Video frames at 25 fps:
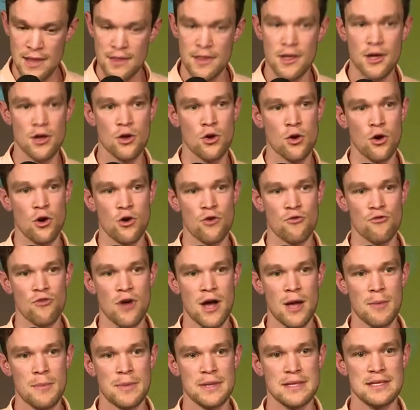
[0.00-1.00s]
that God
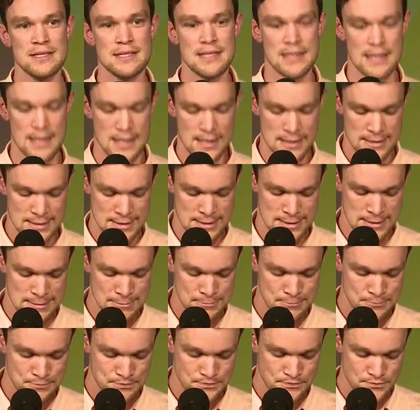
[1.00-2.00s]
ripens in us.
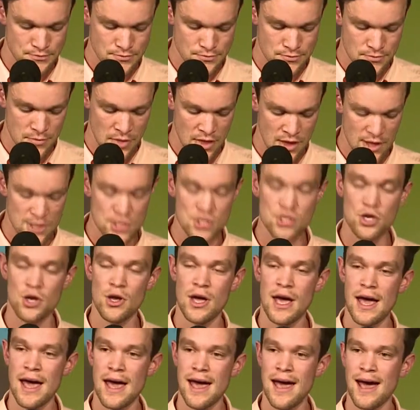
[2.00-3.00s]
So
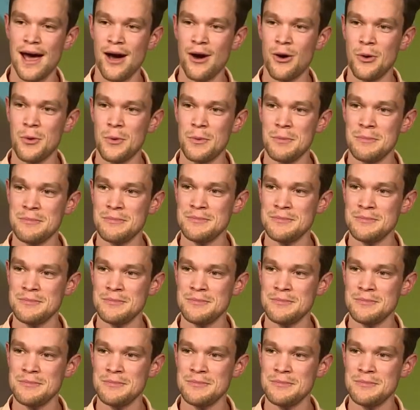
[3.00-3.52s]
how?